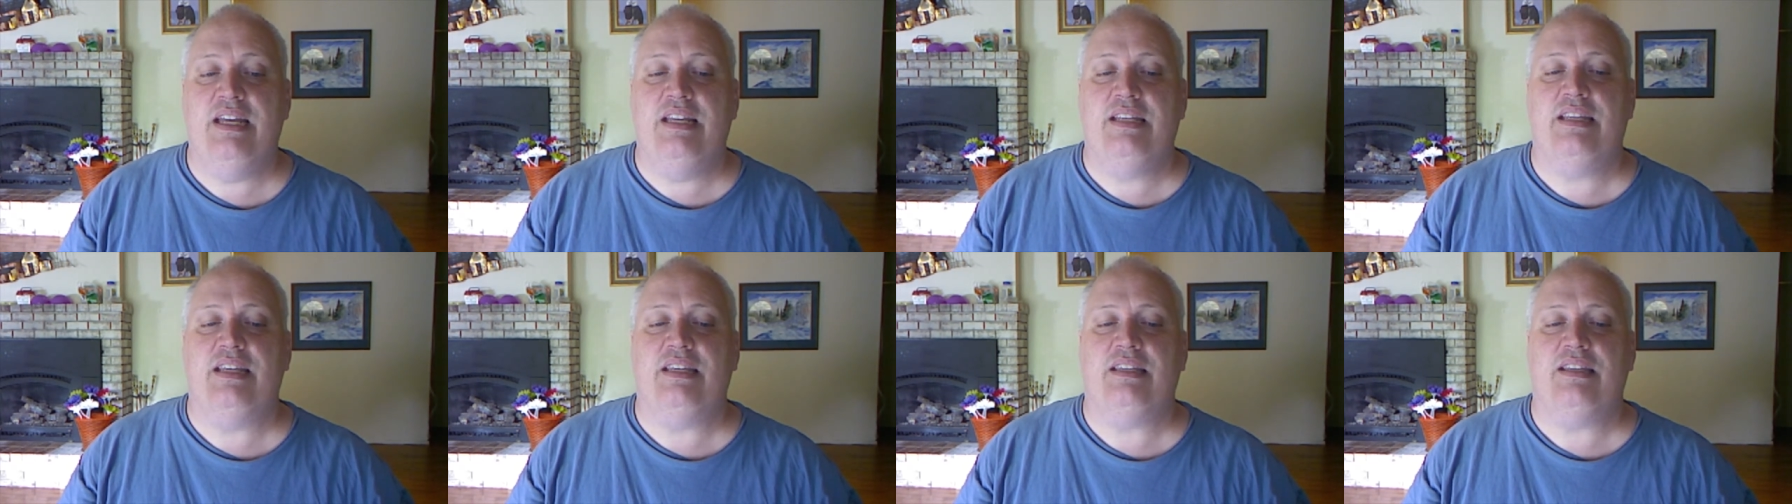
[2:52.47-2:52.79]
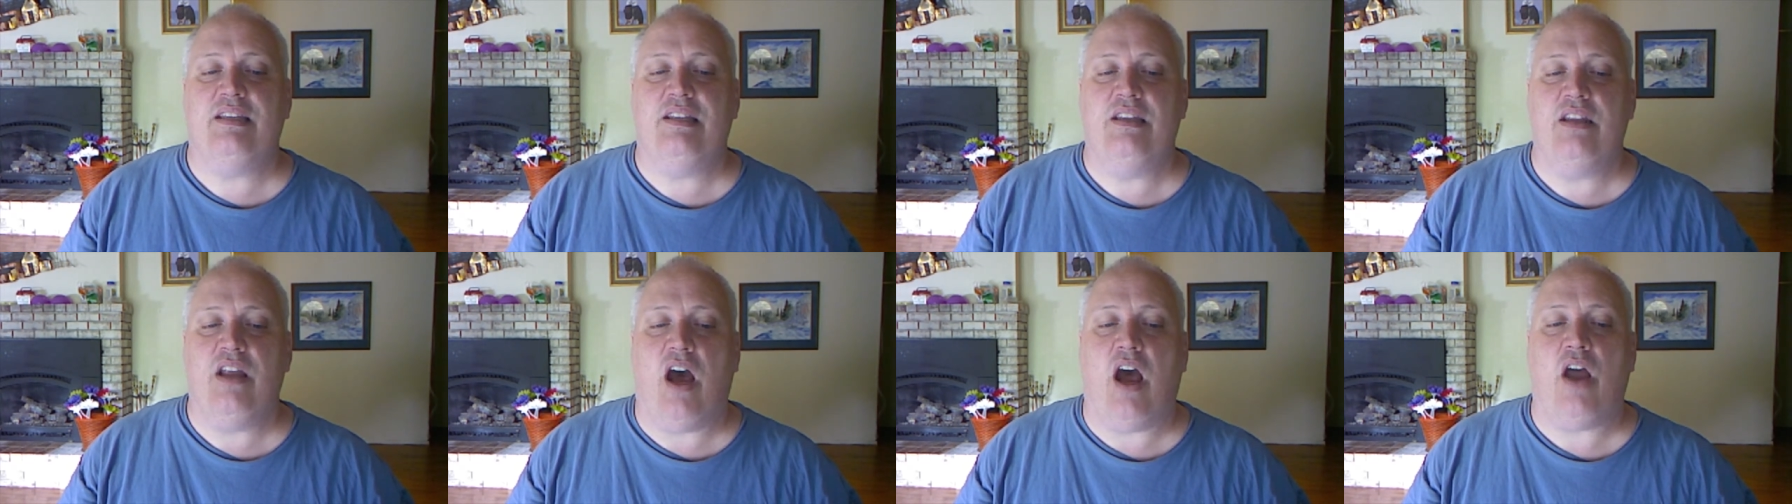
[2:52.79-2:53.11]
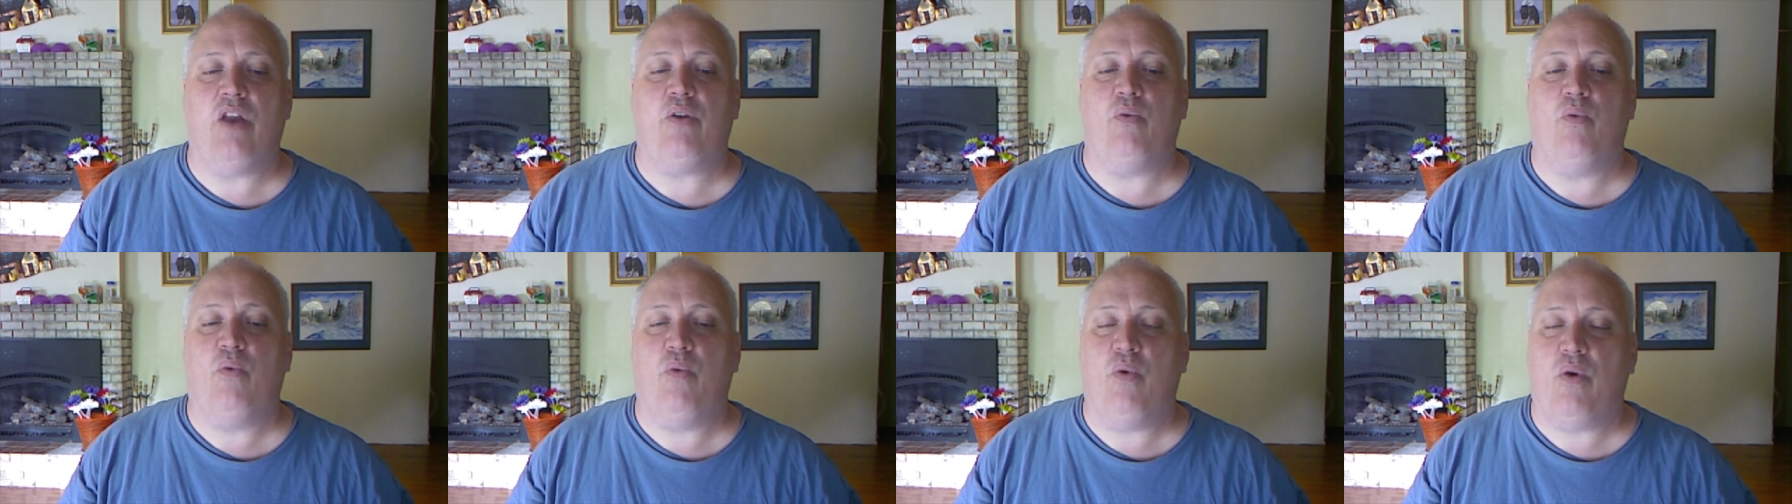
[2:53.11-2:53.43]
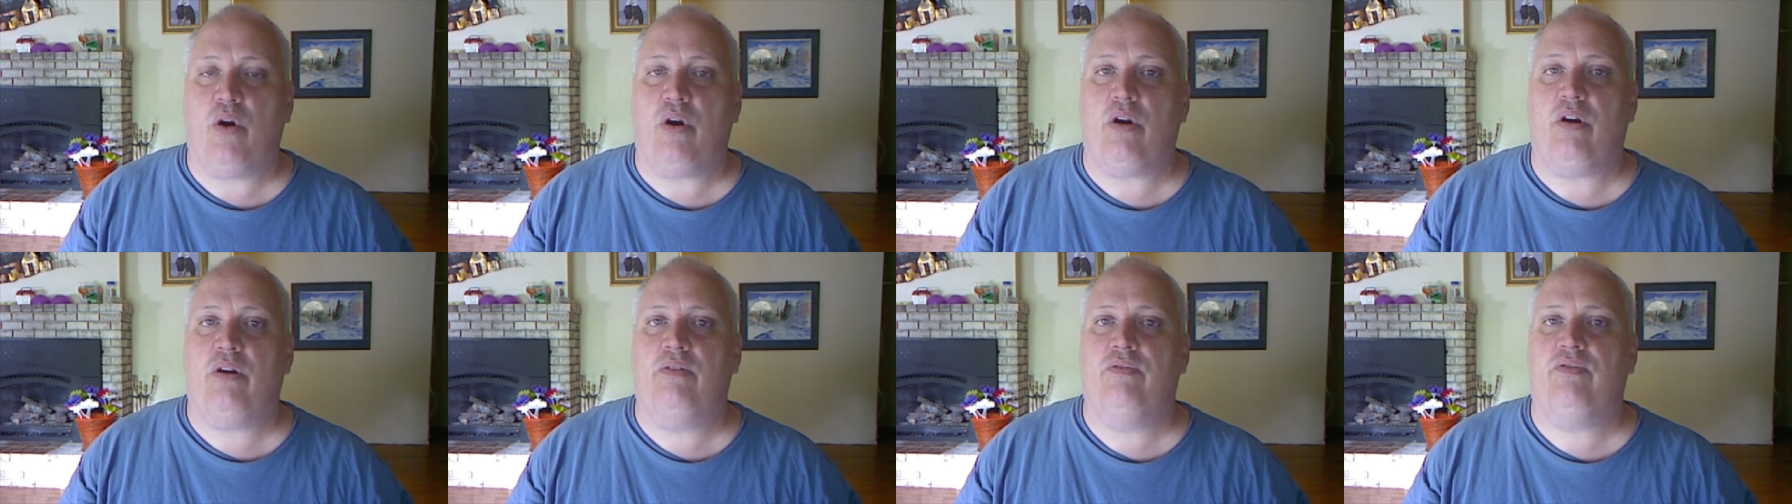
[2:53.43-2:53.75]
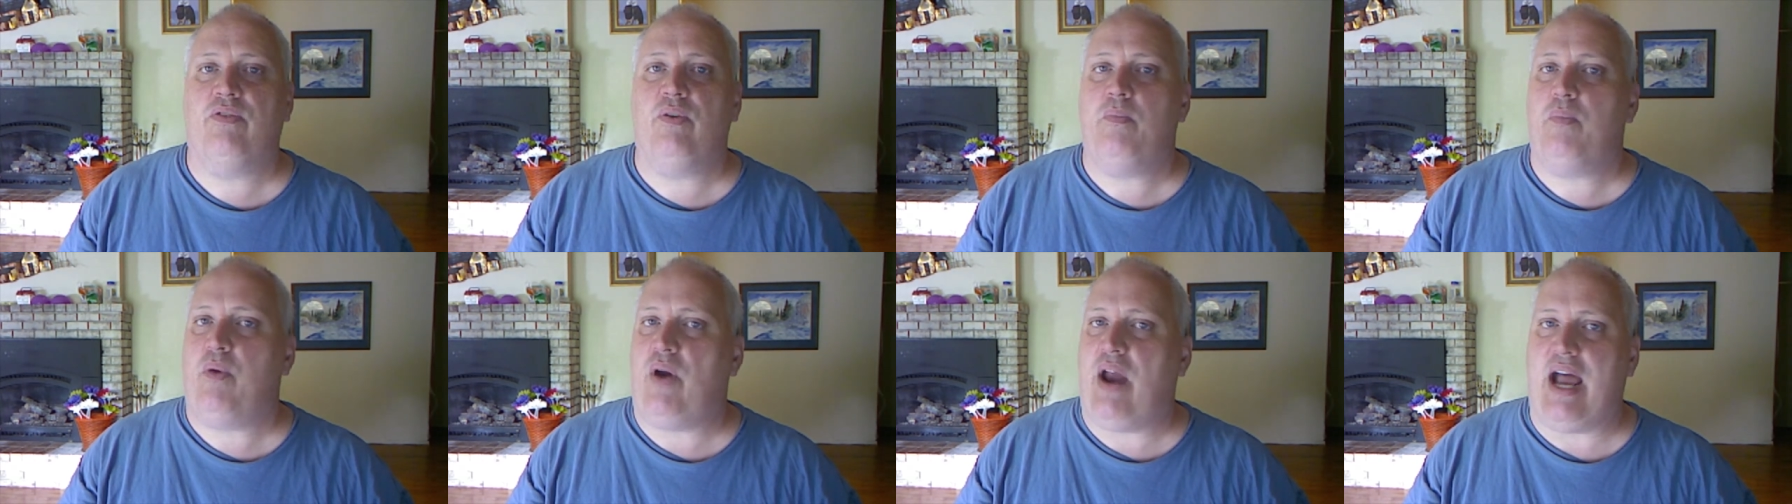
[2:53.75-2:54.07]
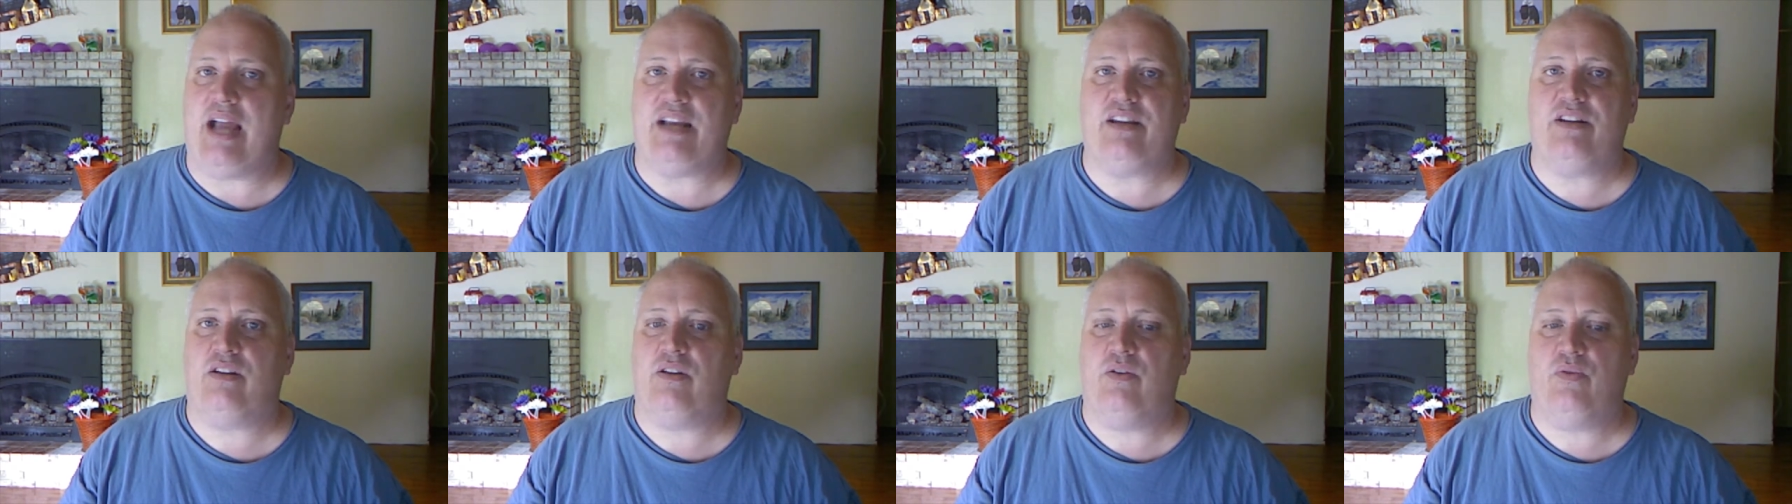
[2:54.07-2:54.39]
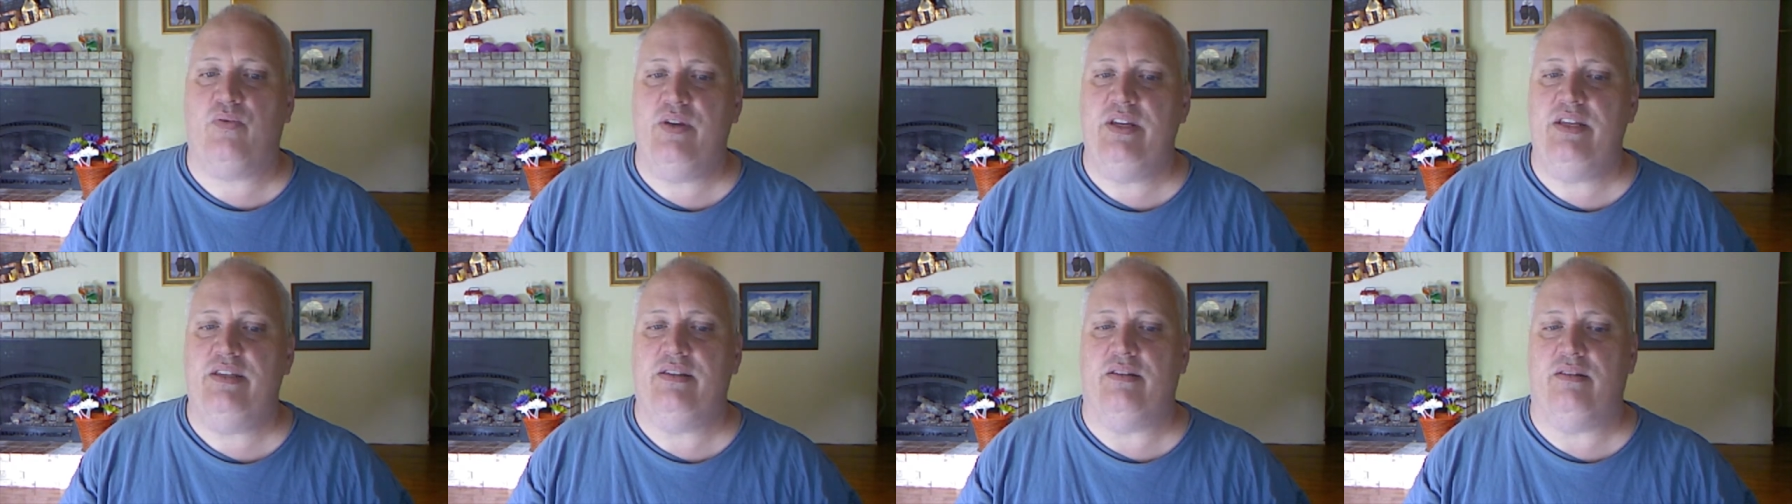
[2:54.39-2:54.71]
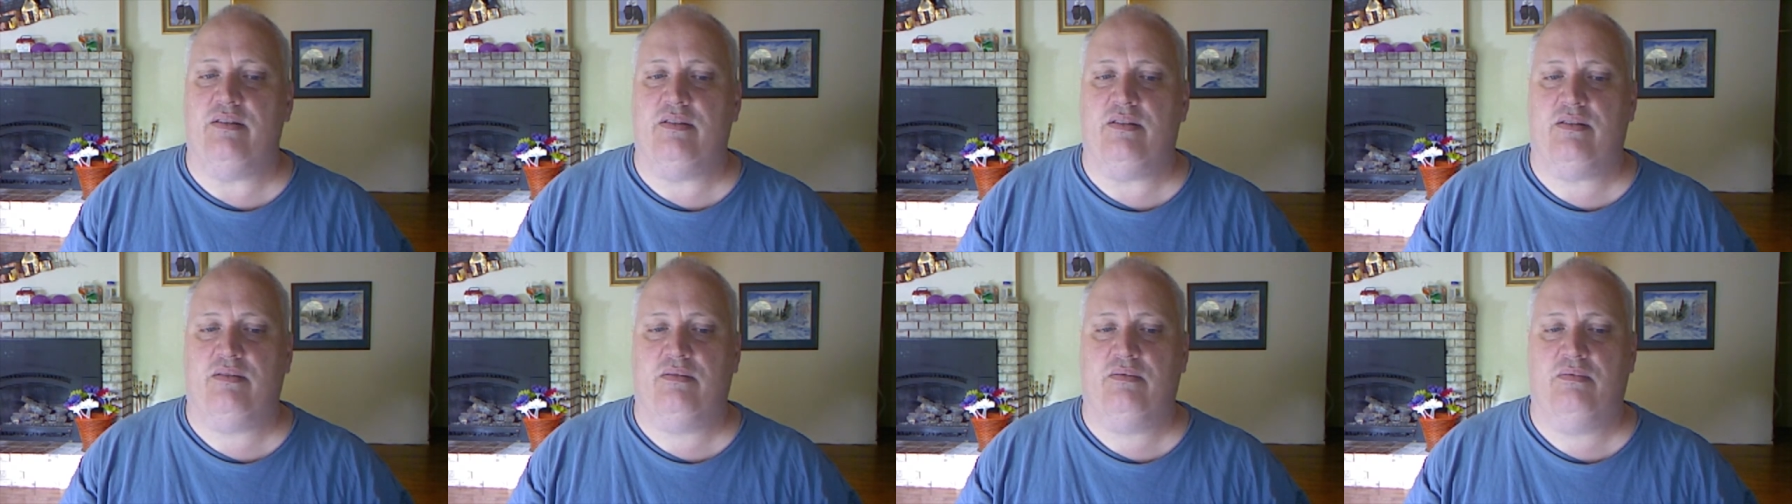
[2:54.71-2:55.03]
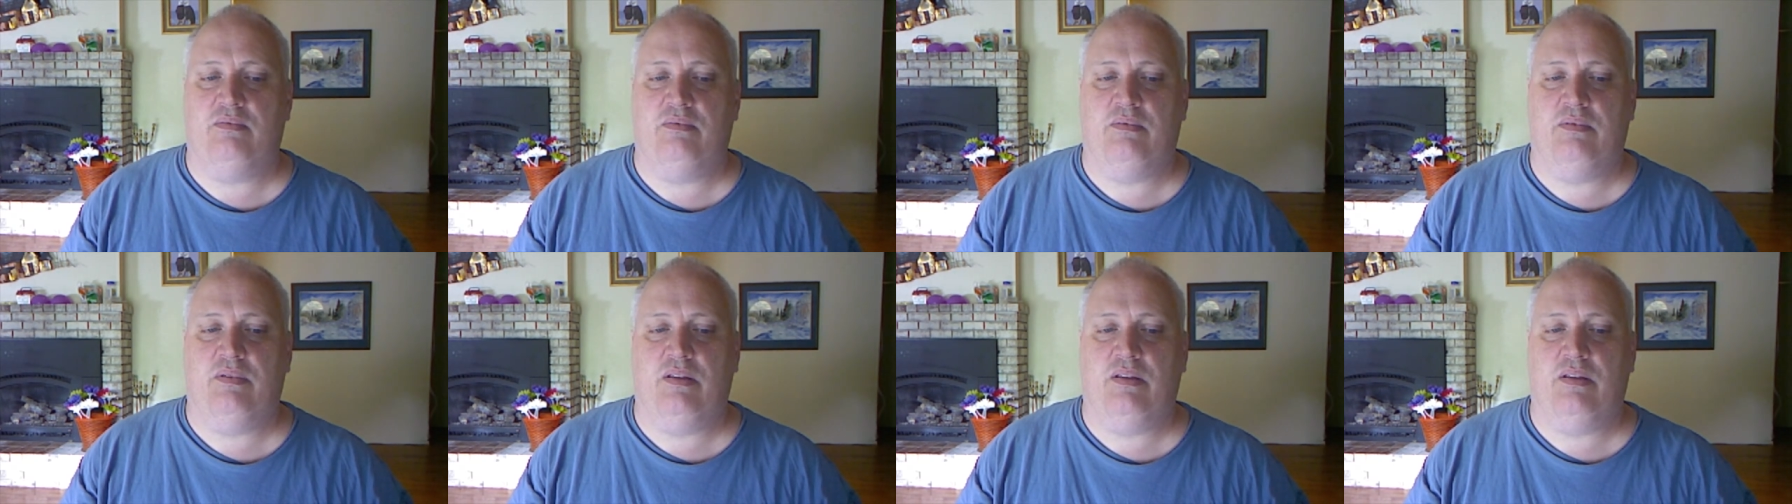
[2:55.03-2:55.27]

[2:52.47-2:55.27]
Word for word: does not work for practical reasons?